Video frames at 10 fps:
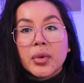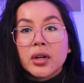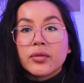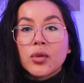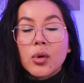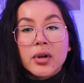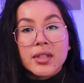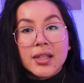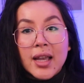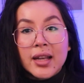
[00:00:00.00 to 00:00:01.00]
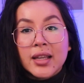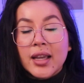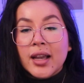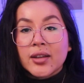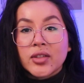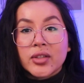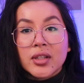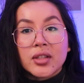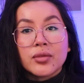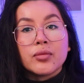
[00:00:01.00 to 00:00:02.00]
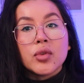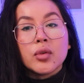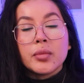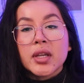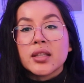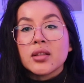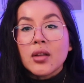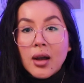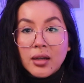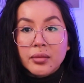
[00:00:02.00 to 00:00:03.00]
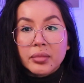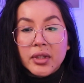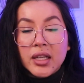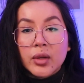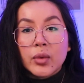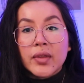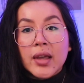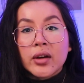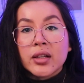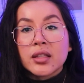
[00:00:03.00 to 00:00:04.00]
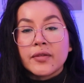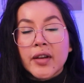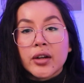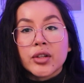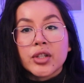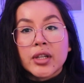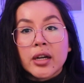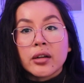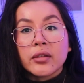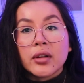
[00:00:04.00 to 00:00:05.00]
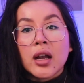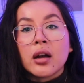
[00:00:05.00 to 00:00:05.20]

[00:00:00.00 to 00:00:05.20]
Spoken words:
But of course, any exorcist's room is not complete without its fair share